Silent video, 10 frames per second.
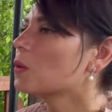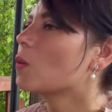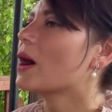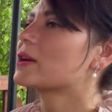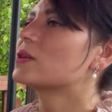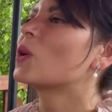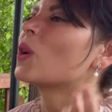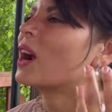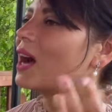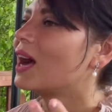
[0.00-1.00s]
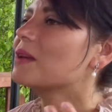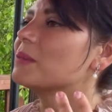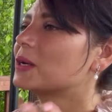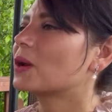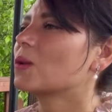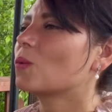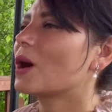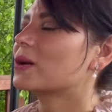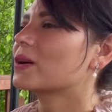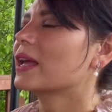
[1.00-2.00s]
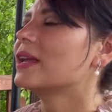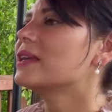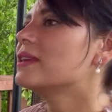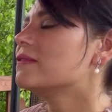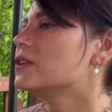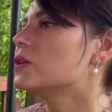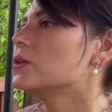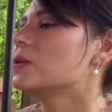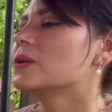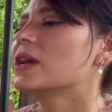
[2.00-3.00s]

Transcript: water or high mineral water can give you